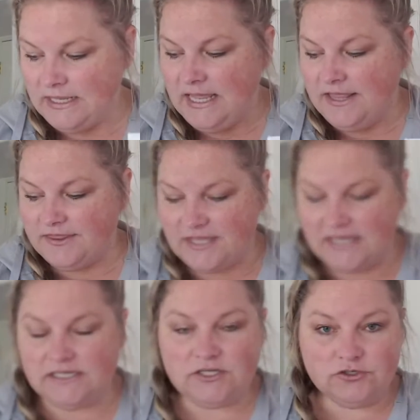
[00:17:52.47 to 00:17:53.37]

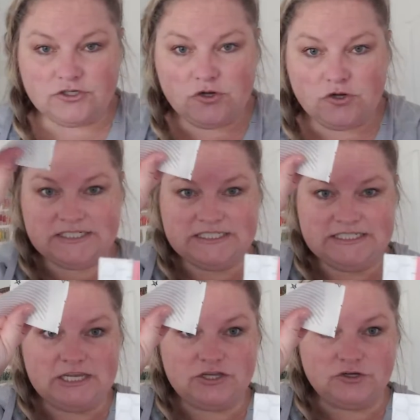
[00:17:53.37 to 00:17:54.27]
Then you're going to
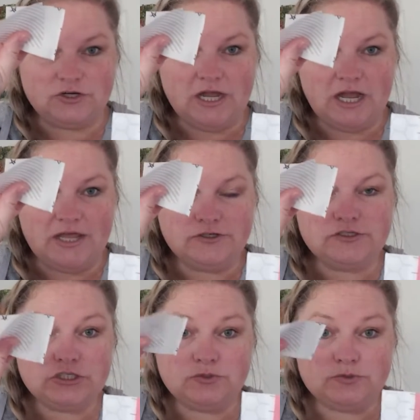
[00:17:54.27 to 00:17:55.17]
take your other
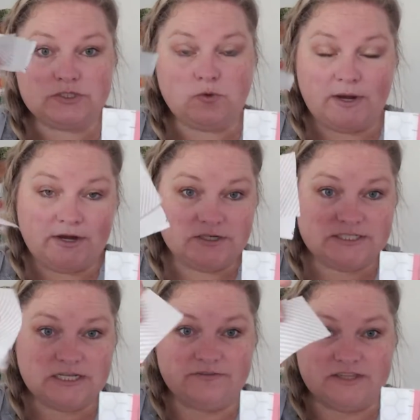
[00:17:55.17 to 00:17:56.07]
two
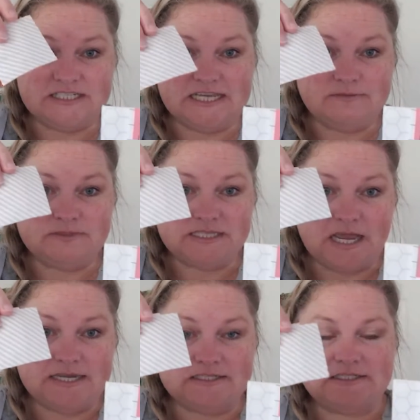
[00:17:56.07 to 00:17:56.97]
squares of the same
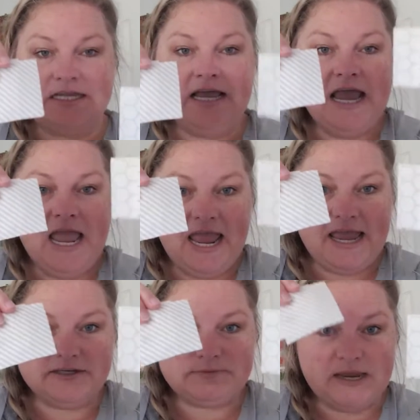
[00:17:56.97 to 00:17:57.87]
size
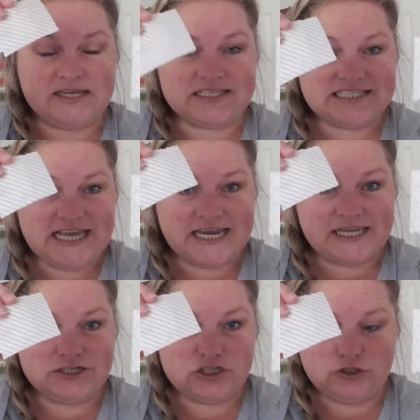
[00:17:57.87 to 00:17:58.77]
and make a
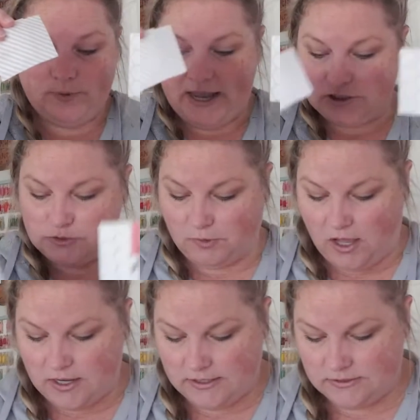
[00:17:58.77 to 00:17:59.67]
second two patch
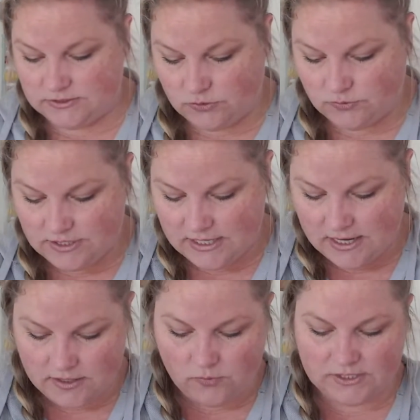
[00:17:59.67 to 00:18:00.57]
block. So they
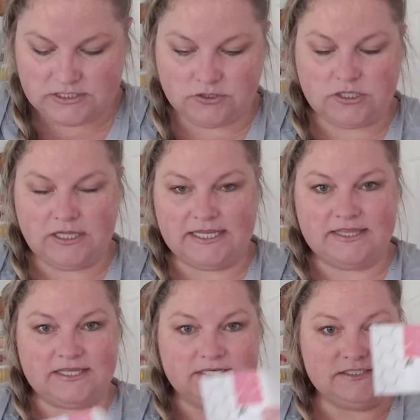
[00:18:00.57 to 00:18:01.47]
are going to look like
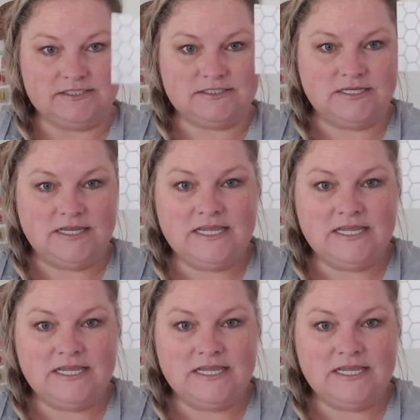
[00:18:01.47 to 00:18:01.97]
this.